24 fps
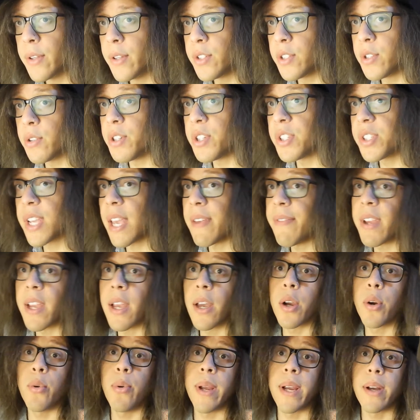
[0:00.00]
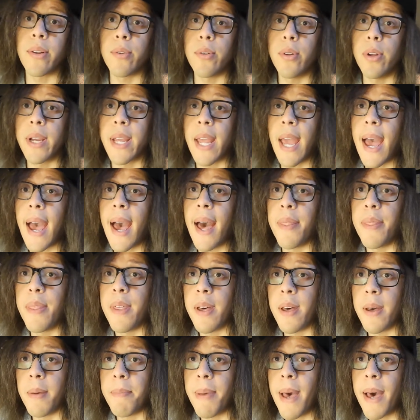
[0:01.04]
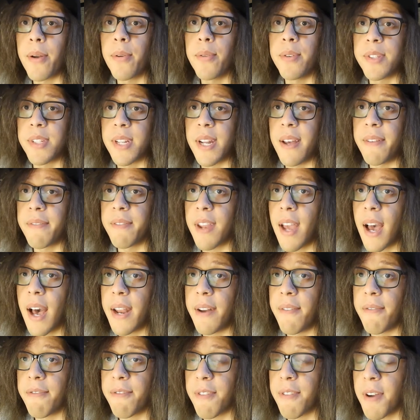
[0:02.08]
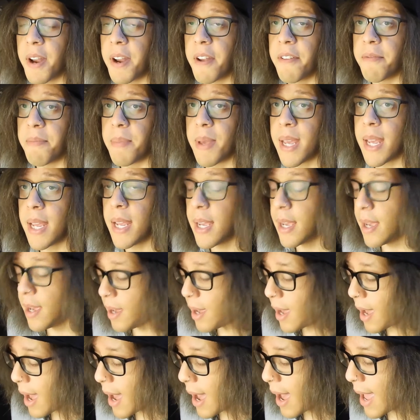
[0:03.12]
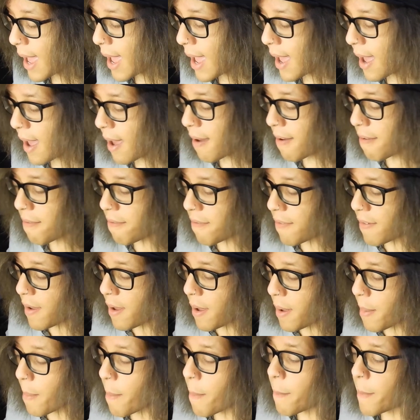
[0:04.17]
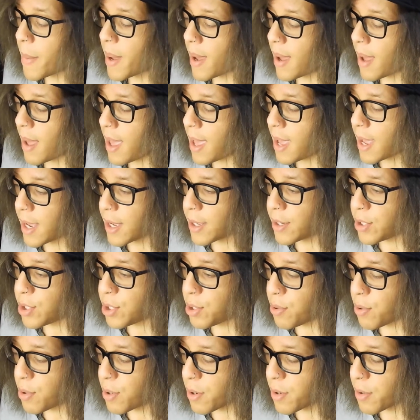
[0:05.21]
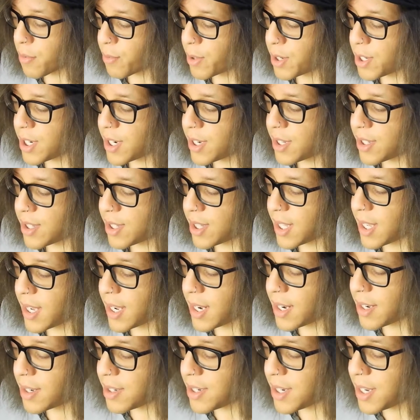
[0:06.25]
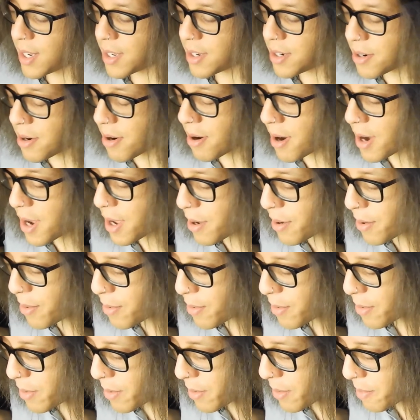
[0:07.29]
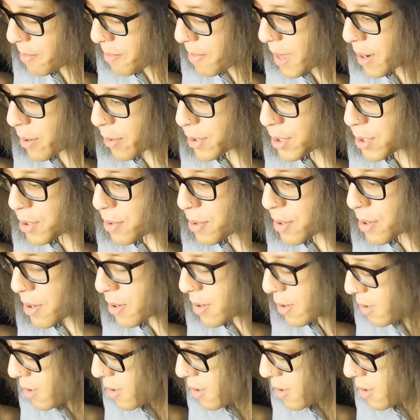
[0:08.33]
So just giving a quick look at the pedals that I've got in front of me, I have my tuner, which is the D'Addario pedal tuner.